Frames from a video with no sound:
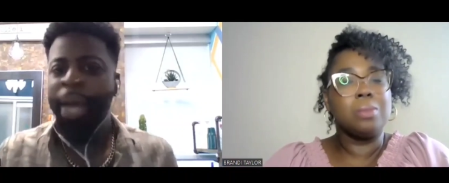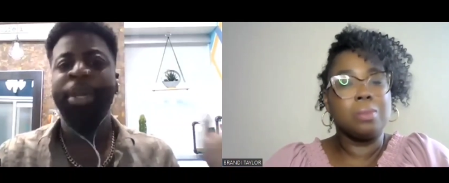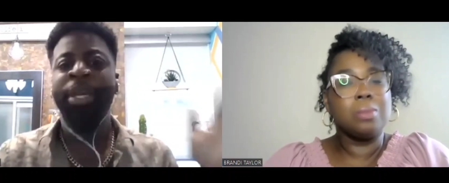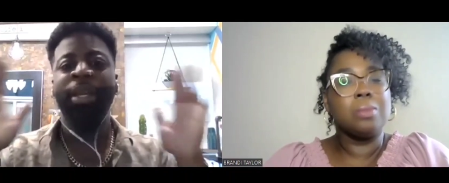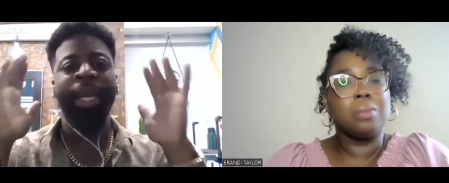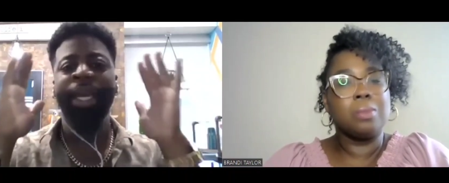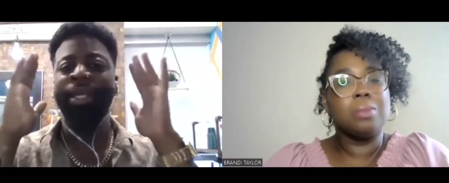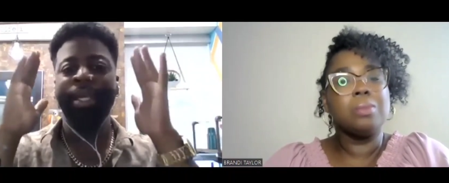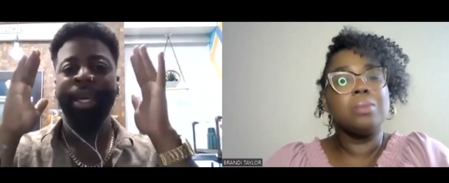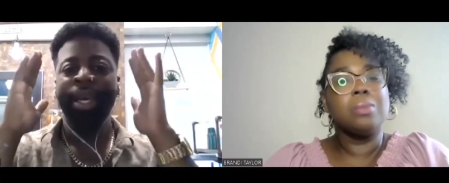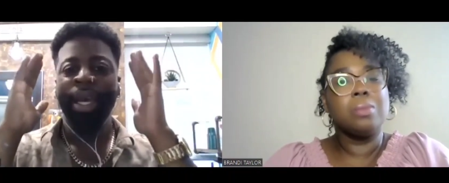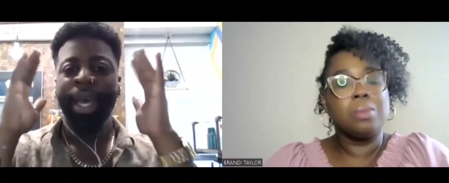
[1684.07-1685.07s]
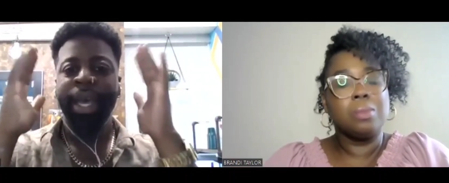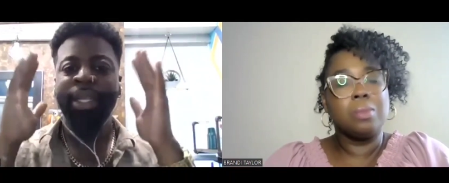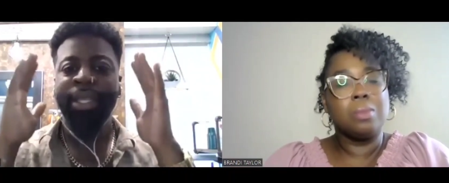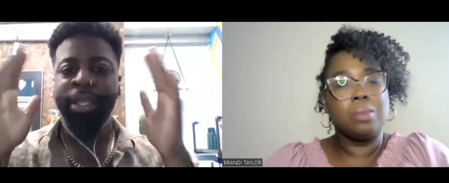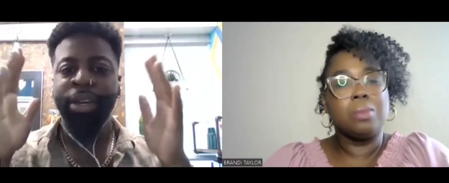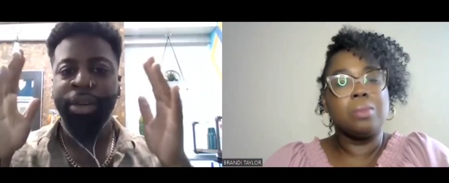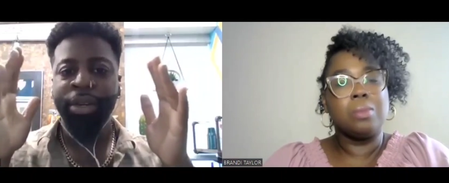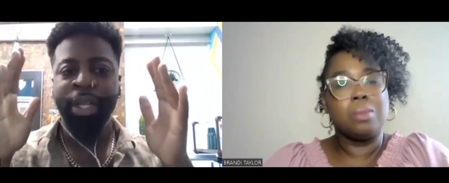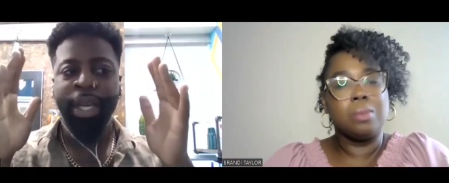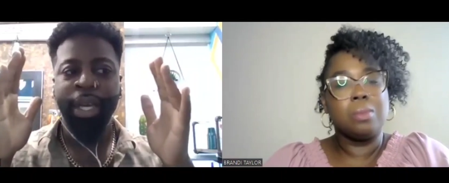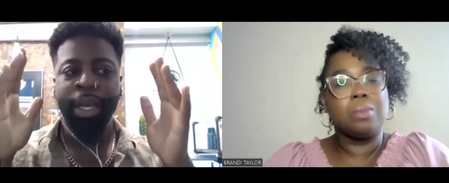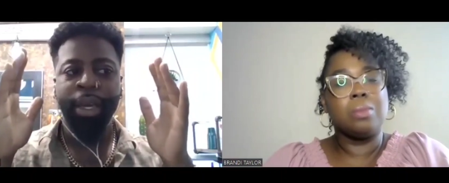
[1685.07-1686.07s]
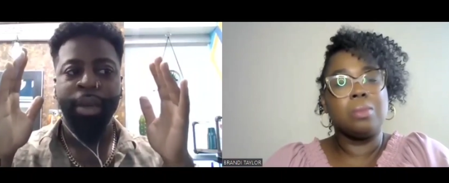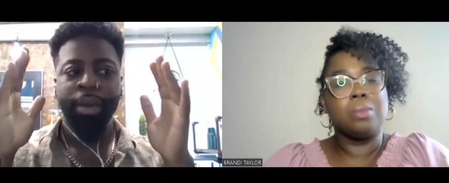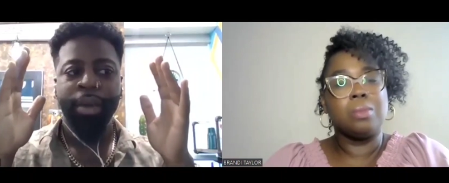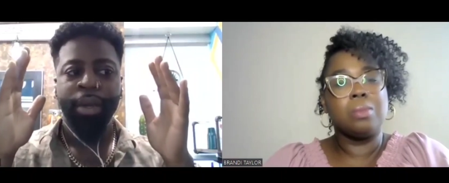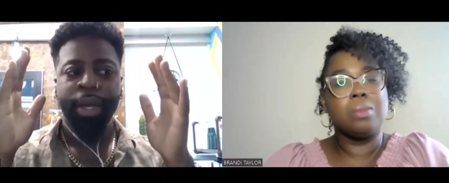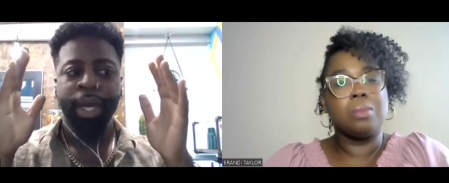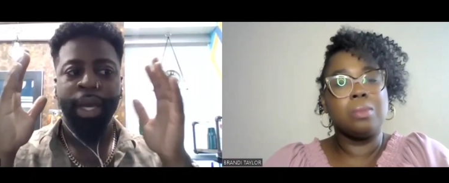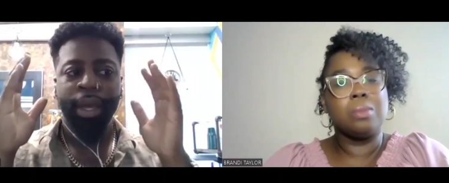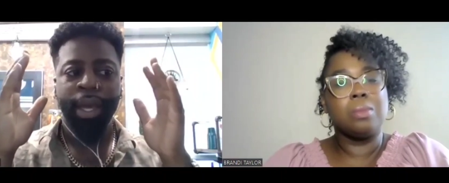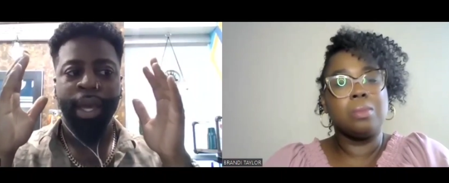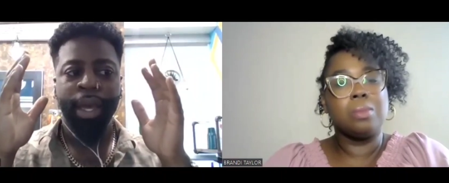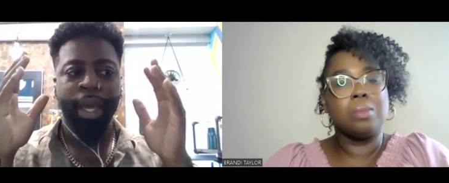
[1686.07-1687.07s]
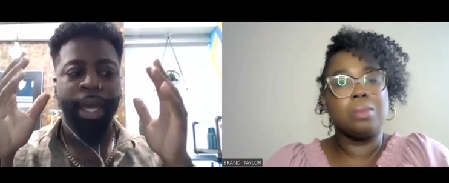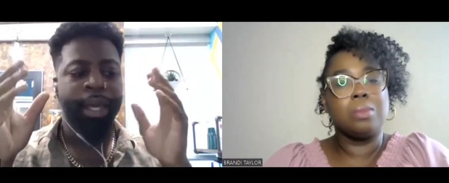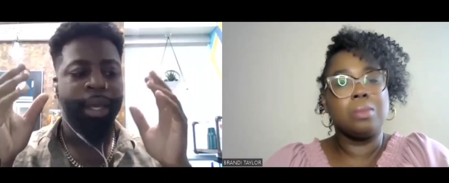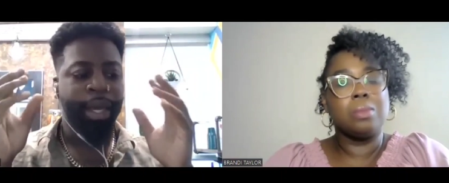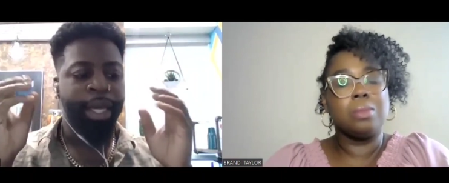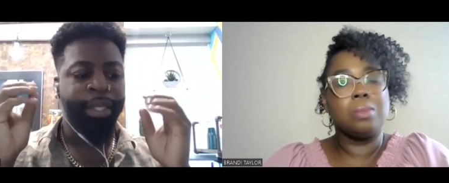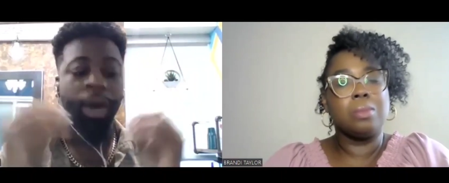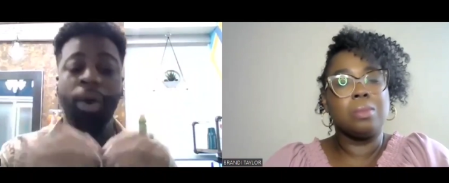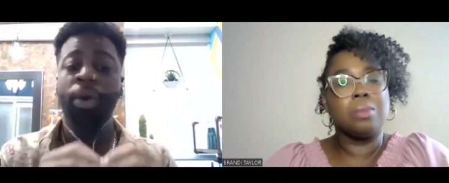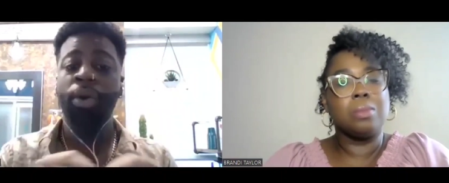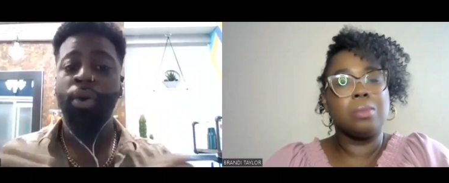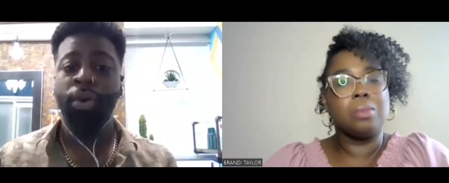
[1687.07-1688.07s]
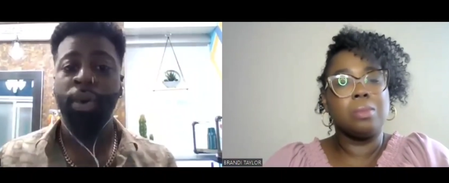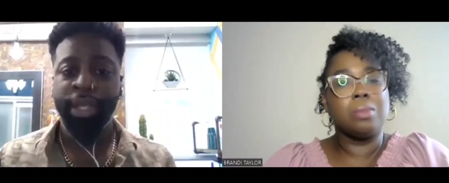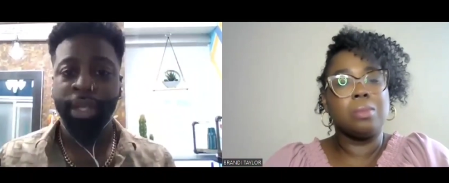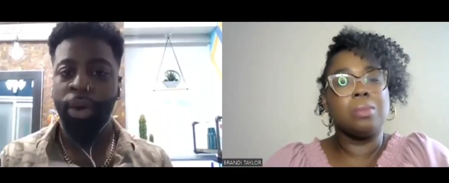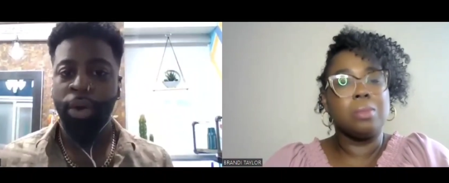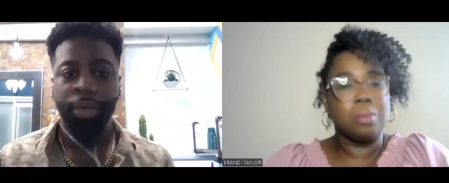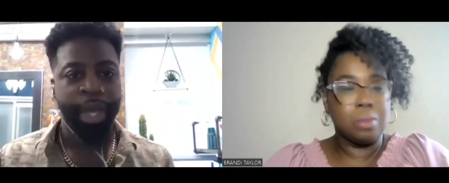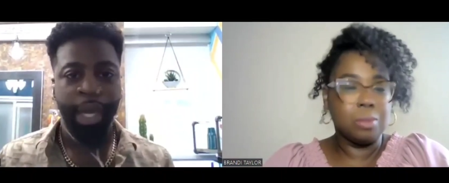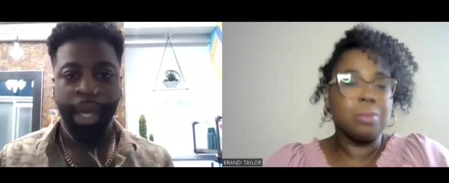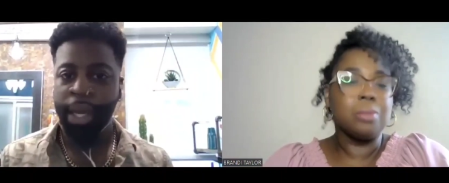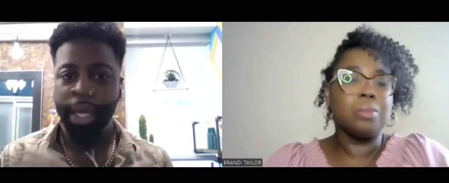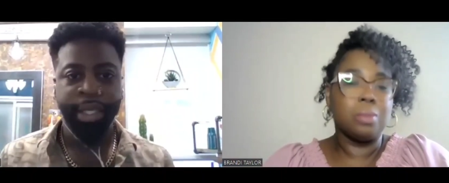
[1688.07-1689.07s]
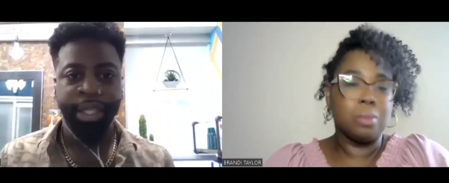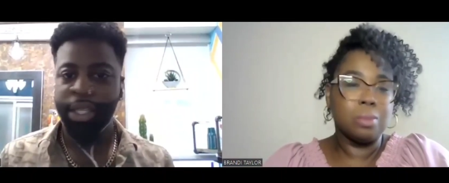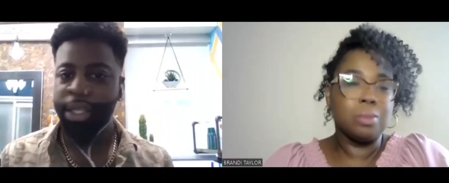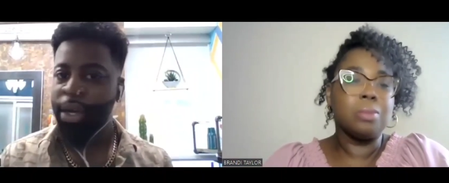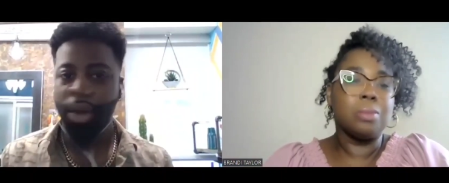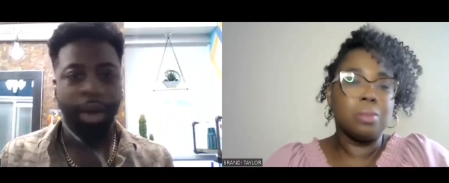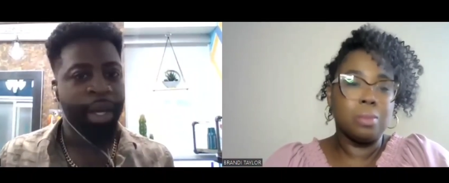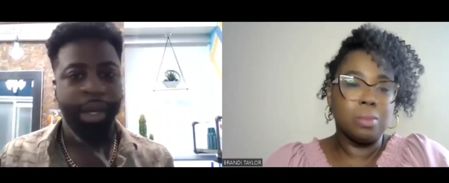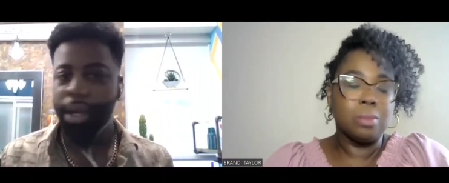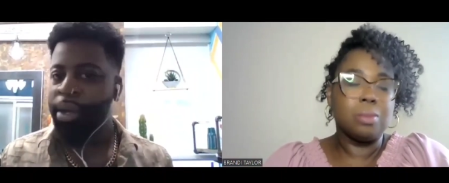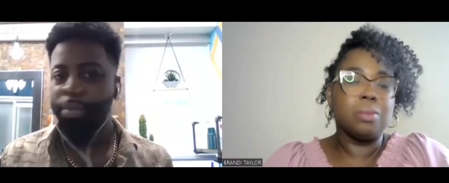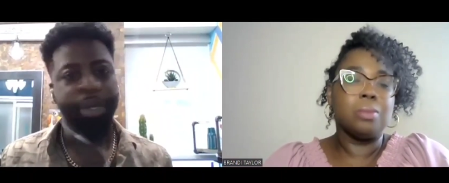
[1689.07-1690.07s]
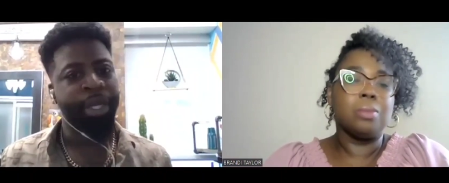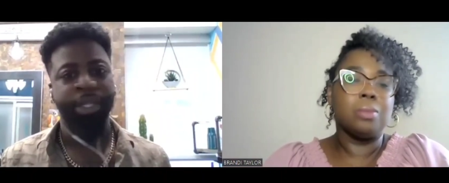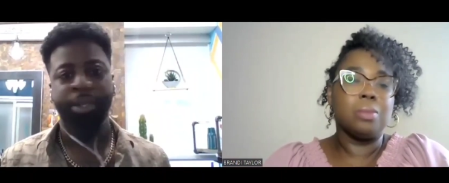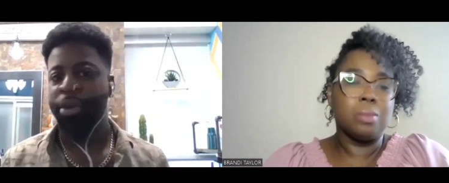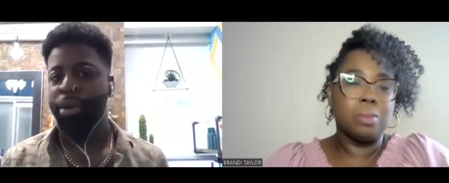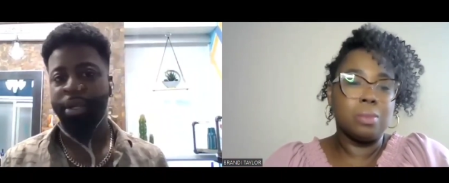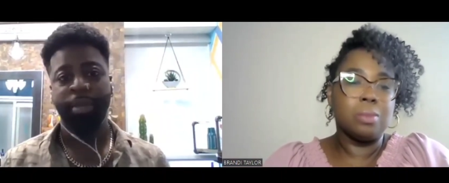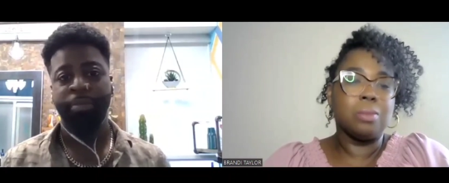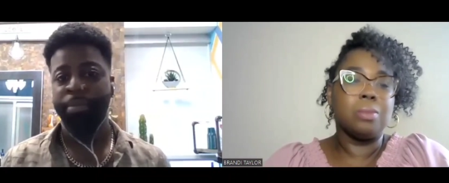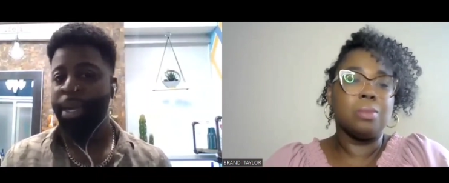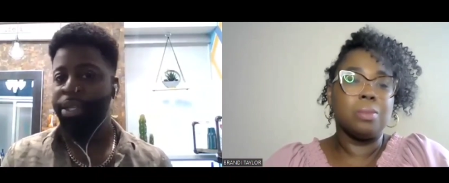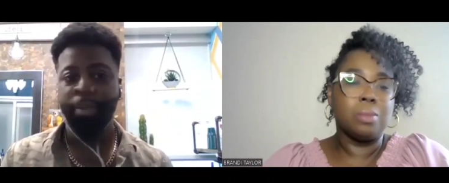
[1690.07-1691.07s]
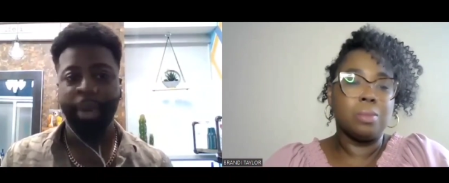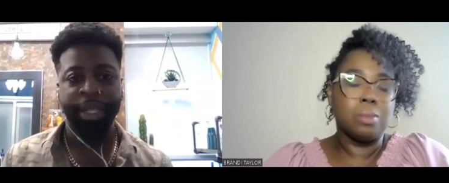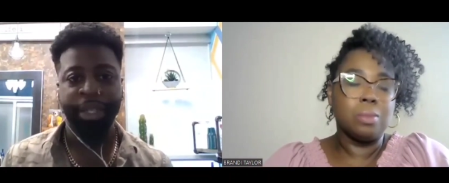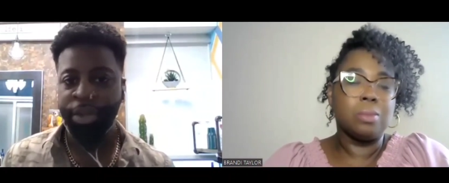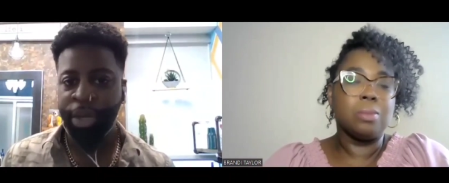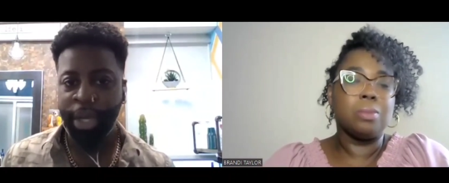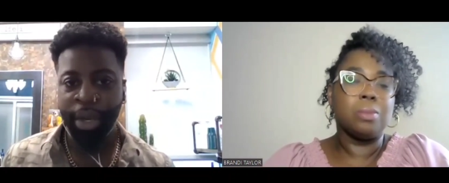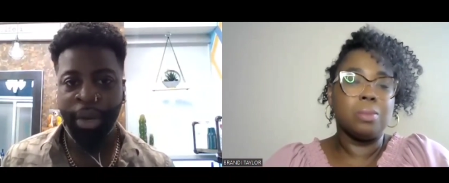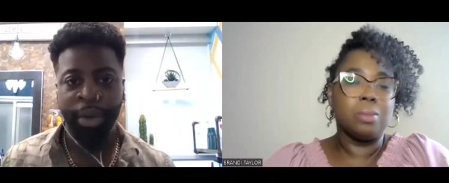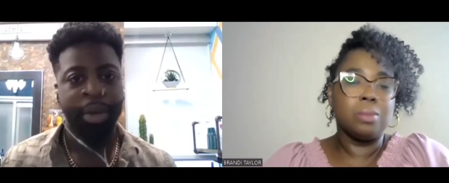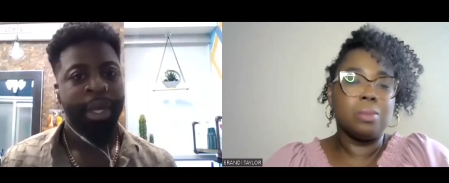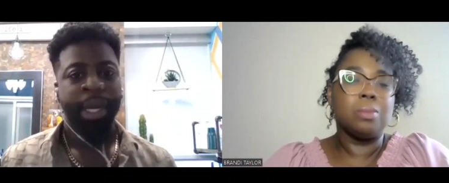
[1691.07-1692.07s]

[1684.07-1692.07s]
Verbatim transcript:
Speaker 1: I mean it's it's literally it, it's a whole it's a whole thing it's just a, a, complete experience make sure my studio